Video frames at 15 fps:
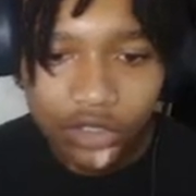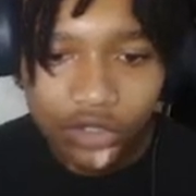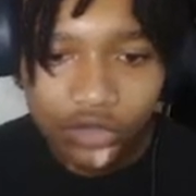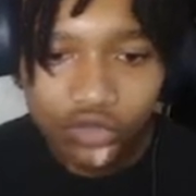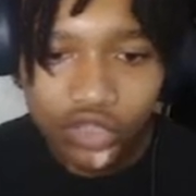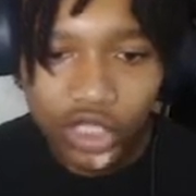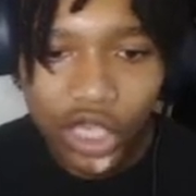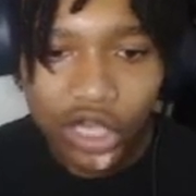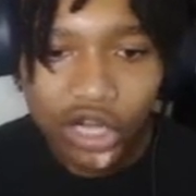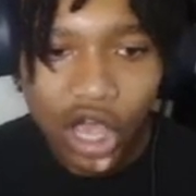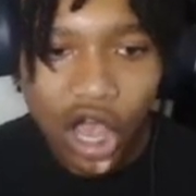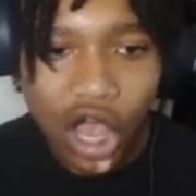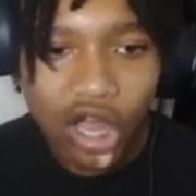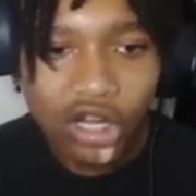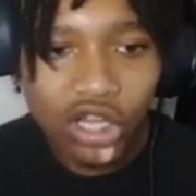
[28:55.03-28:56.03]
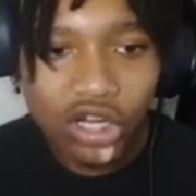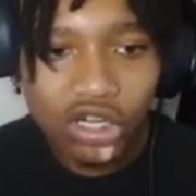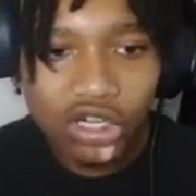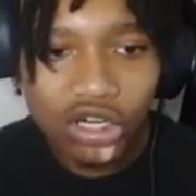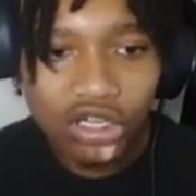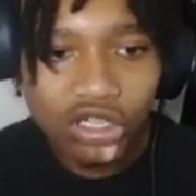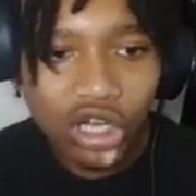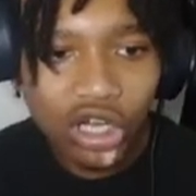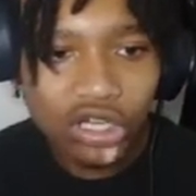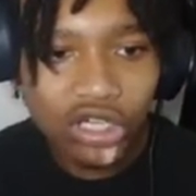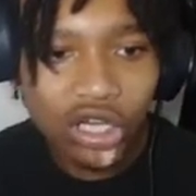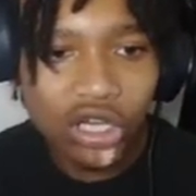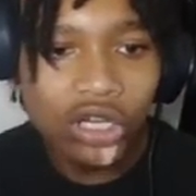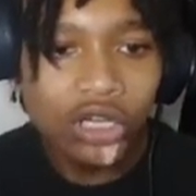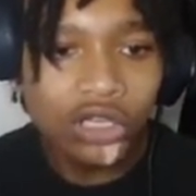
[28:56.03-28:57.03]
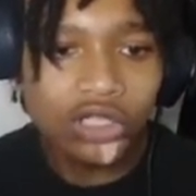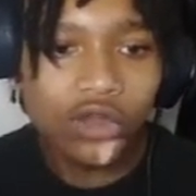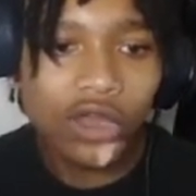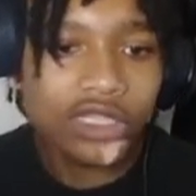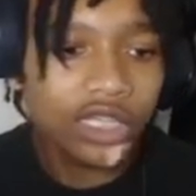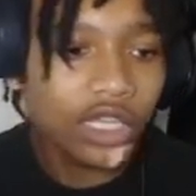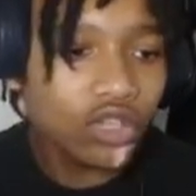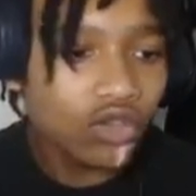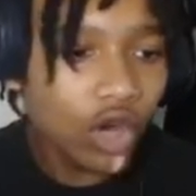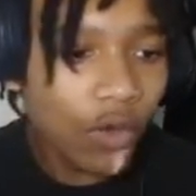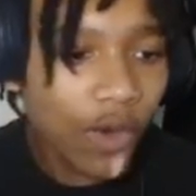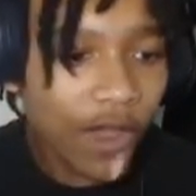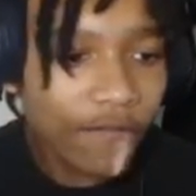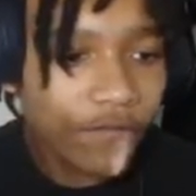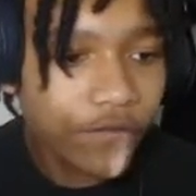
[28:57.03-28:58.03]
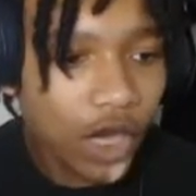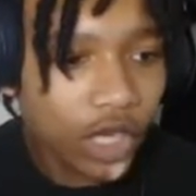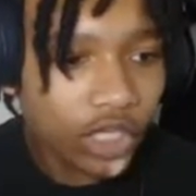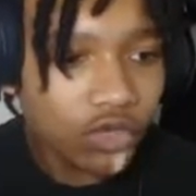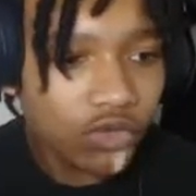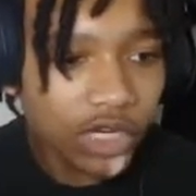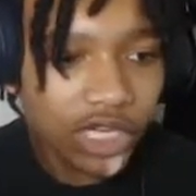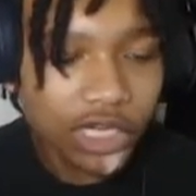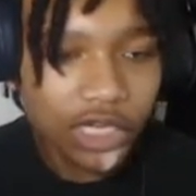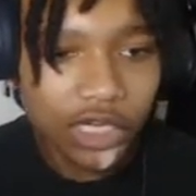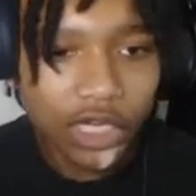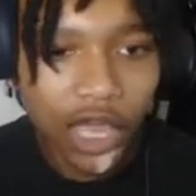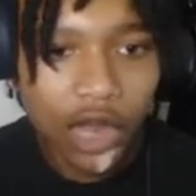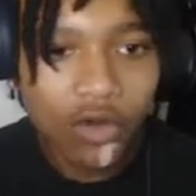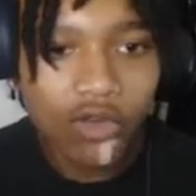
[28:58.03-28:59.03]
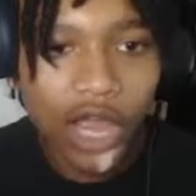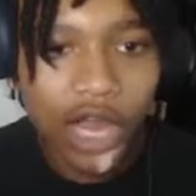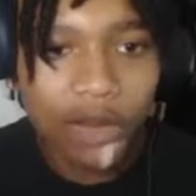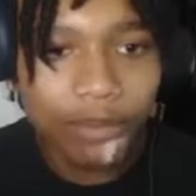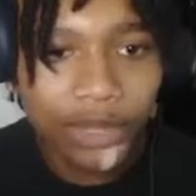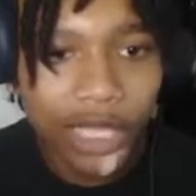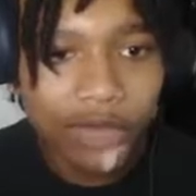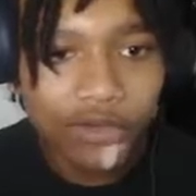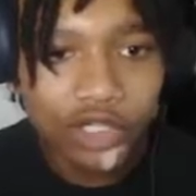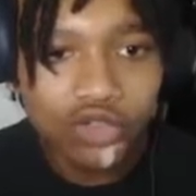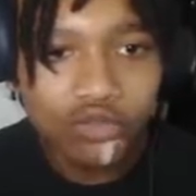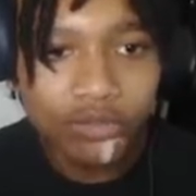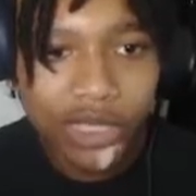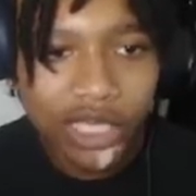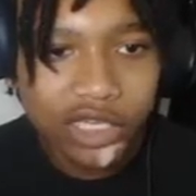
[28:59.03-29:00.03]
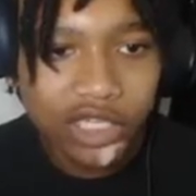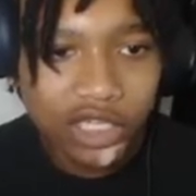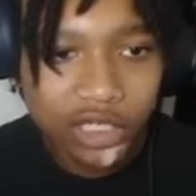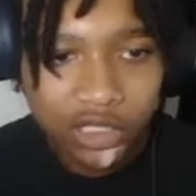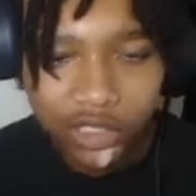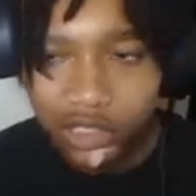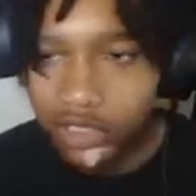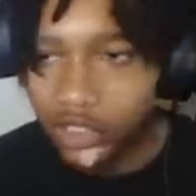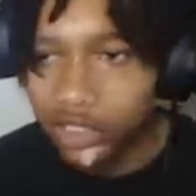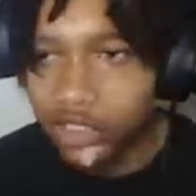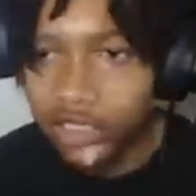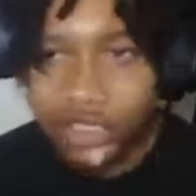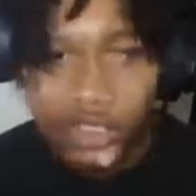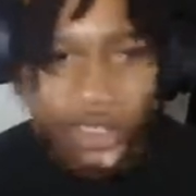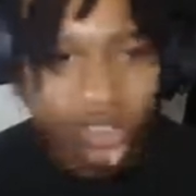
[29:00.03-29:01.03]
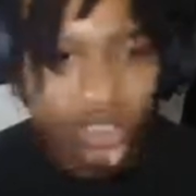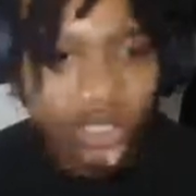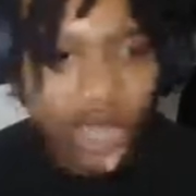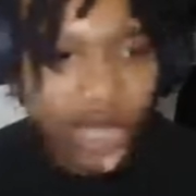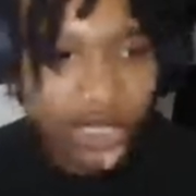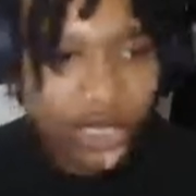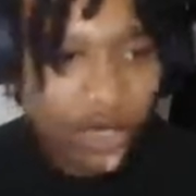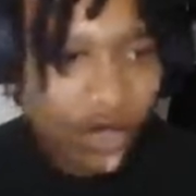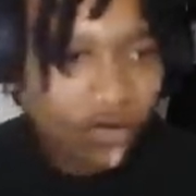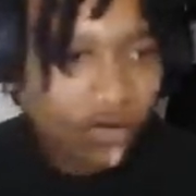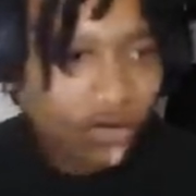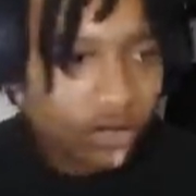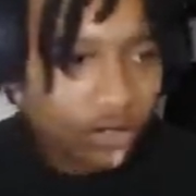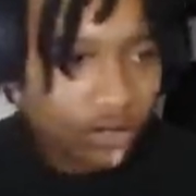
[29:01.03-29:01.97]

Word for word: You said, nah, So I said, you know what? Fuck you then, nigga. I don't gotta play with you, yes, bitch. And clearly I don't.